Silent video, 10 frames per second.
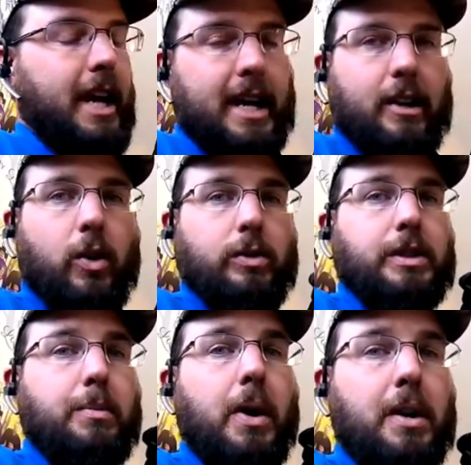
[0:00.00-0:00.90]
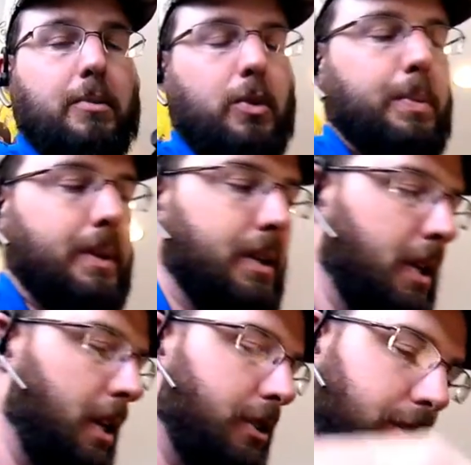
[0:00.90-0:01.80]
and it holds the bottom open
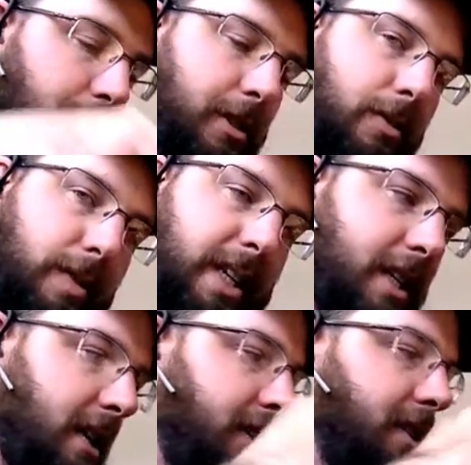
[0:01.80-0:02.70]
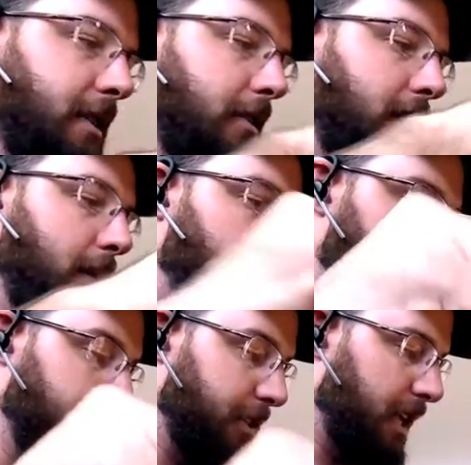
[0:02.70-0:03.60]
so you can reach down in there and grab all
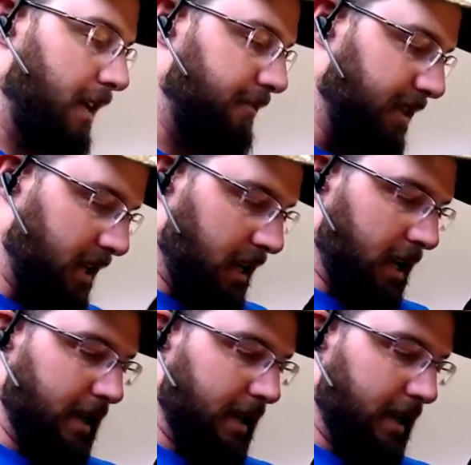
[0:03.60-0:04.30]
your stuff.